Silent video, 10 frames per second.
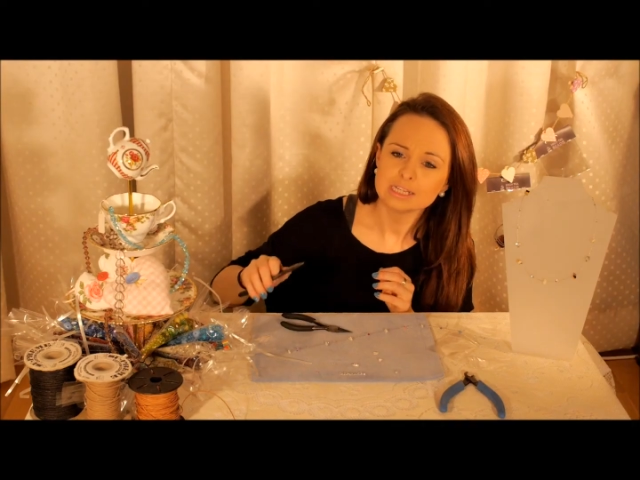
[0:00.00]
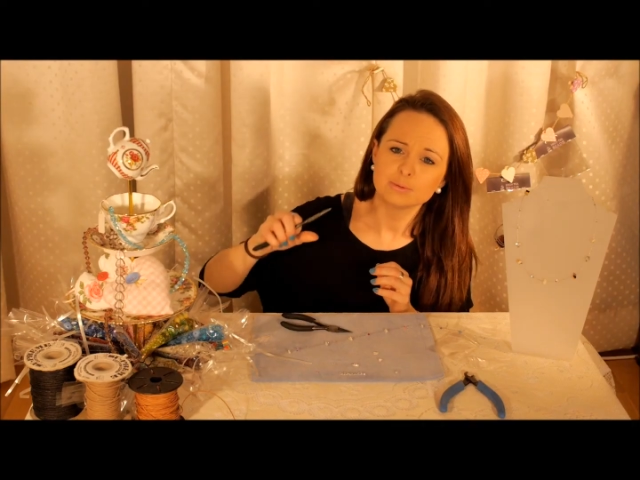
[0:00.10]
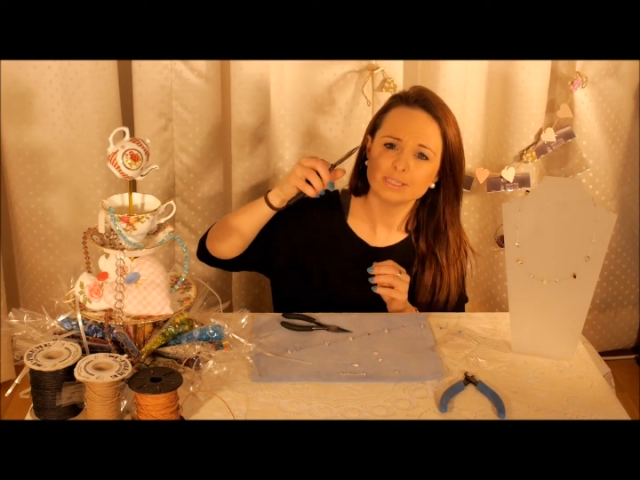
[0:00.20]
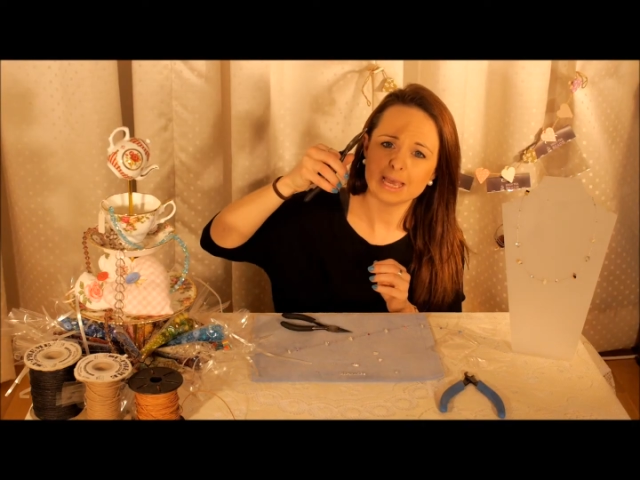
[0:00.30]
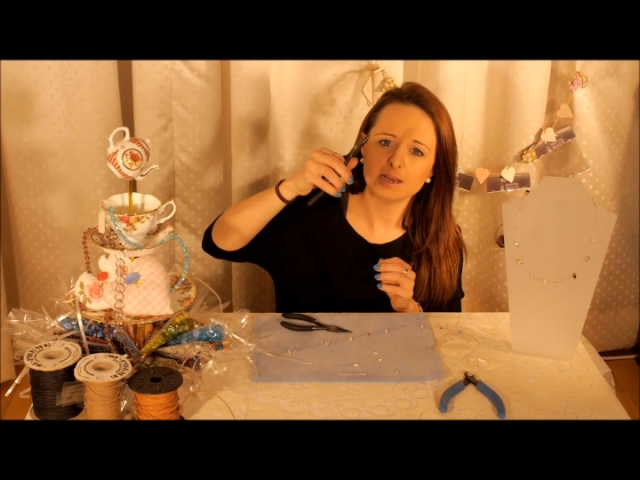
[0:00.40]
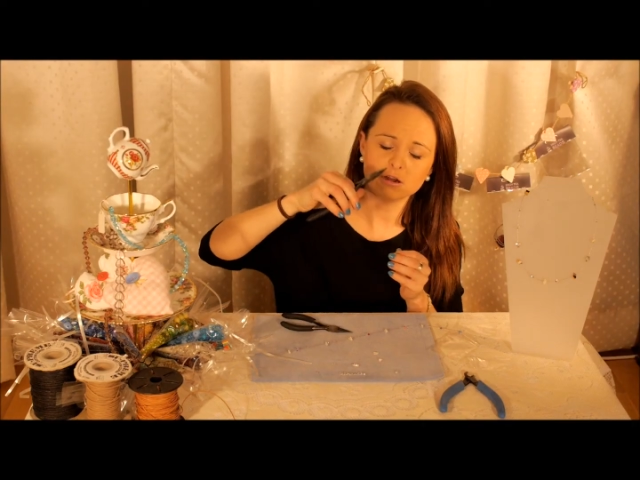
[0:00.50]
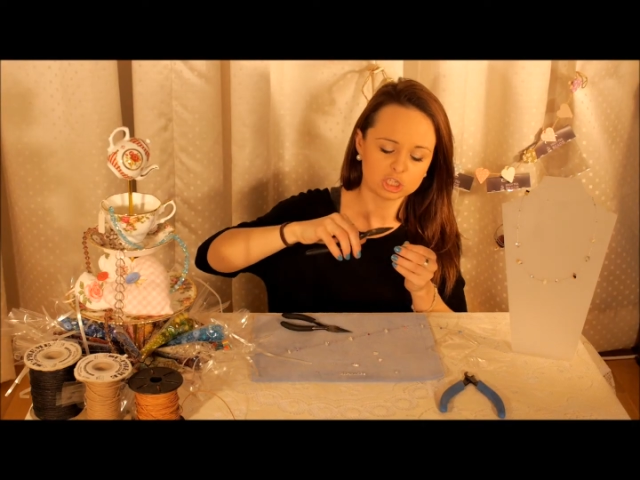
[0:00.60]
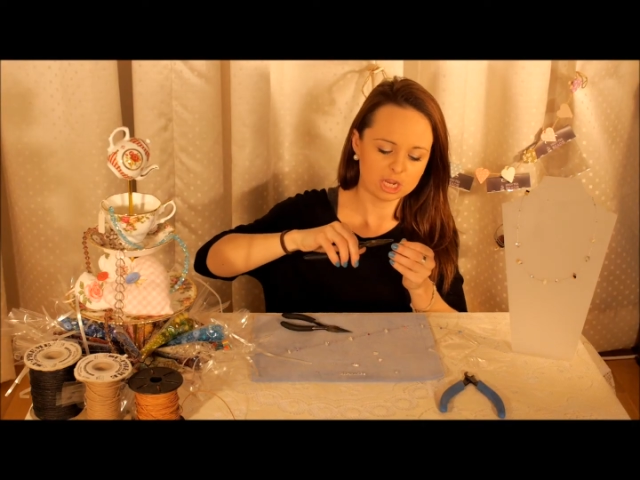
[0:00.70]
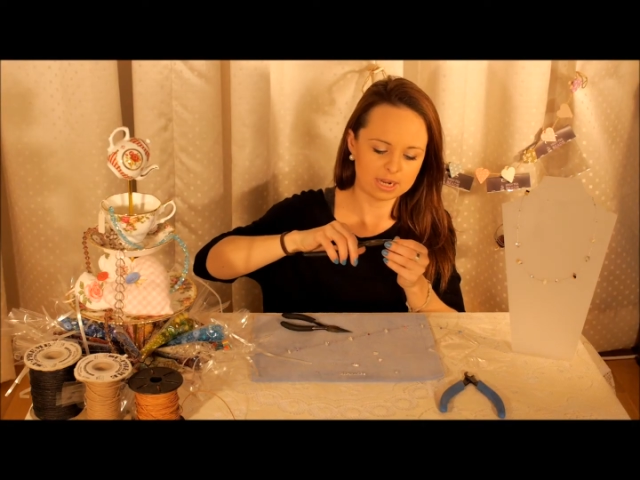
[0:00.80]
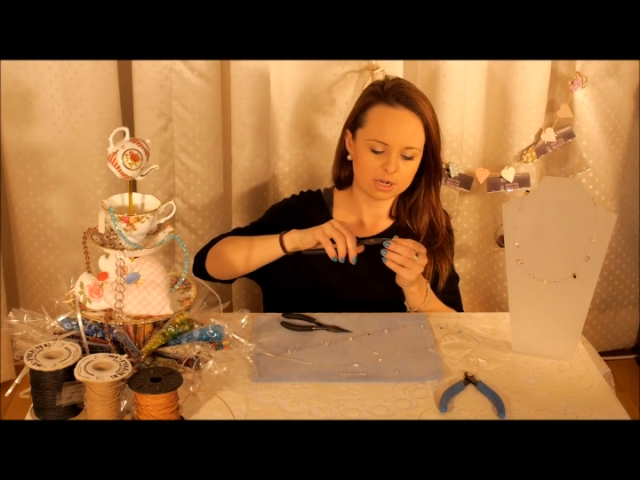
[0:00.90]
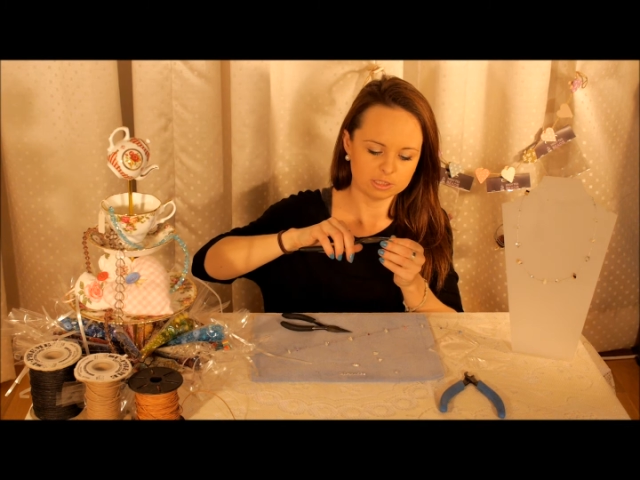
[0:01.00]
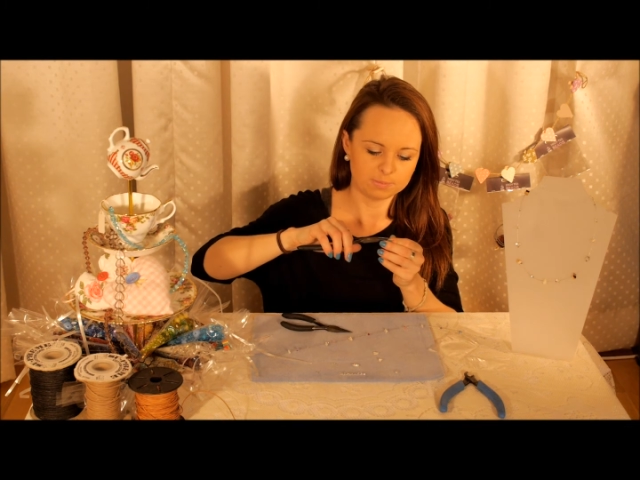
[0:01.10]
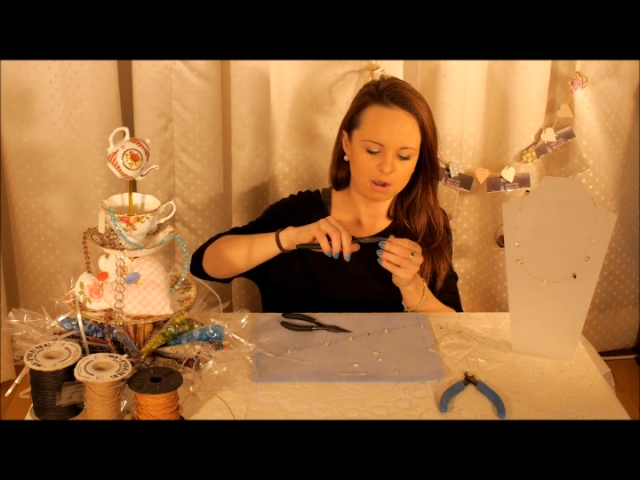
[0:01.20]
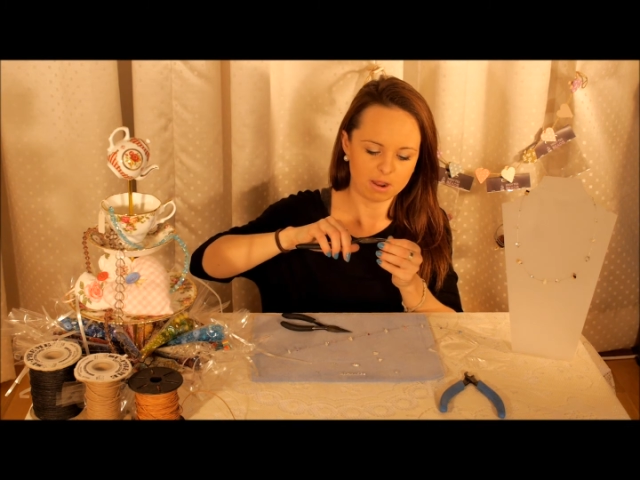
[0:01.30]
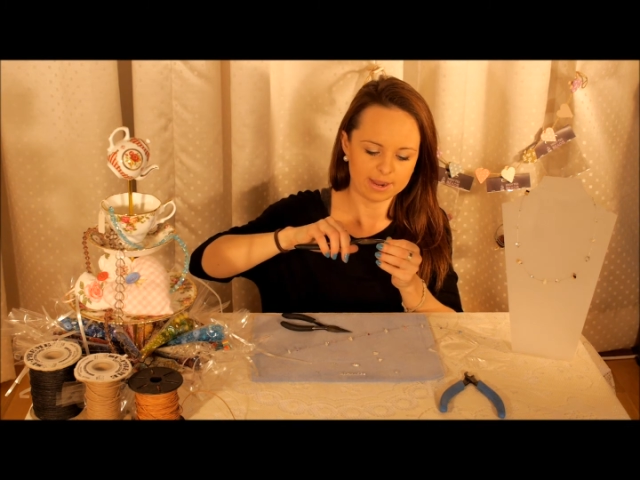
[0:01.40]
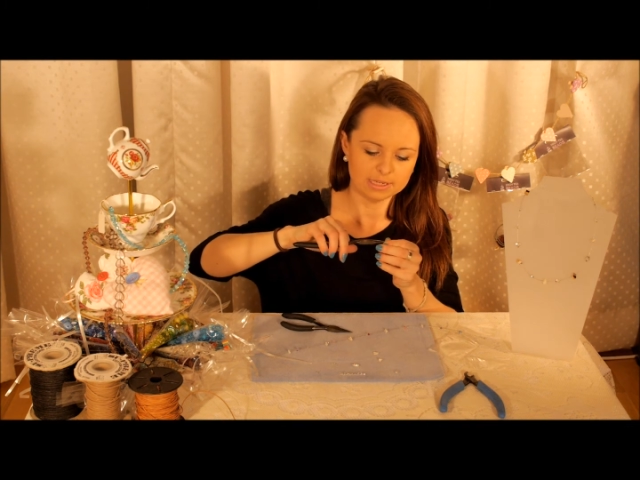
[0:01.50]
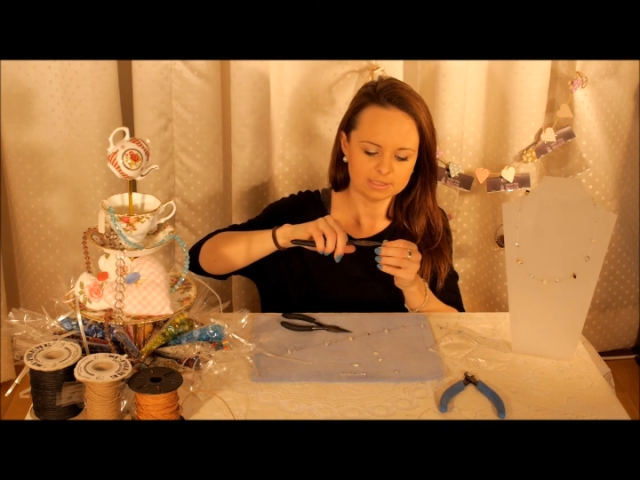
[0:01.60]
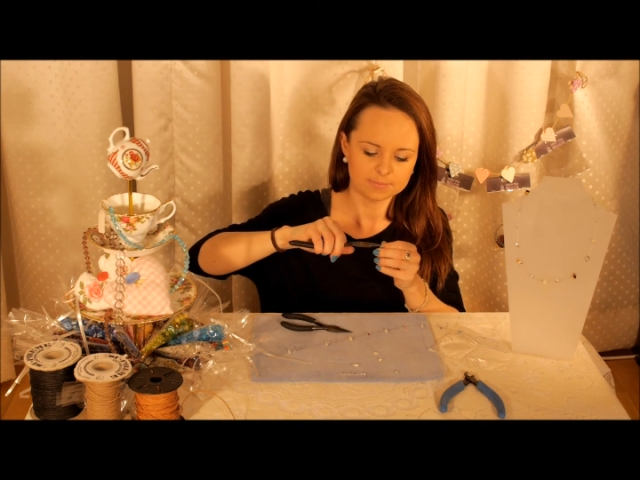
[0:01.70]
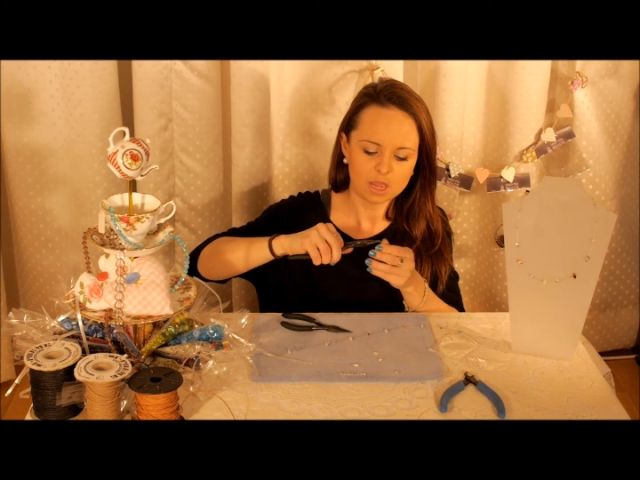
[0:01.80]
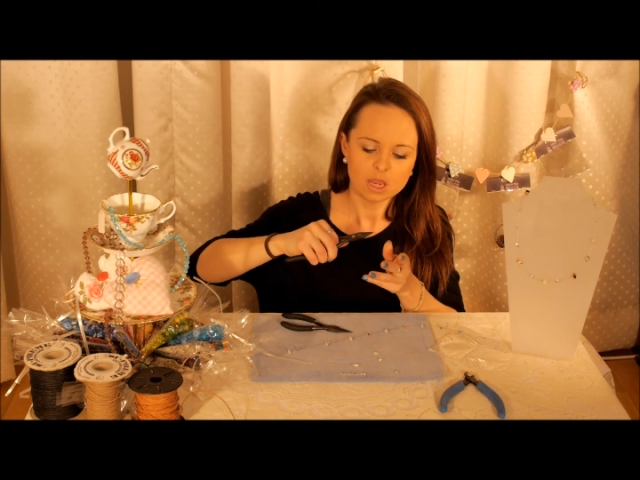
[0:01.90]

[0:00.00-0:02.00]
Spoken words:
So we take our chain nose pliers.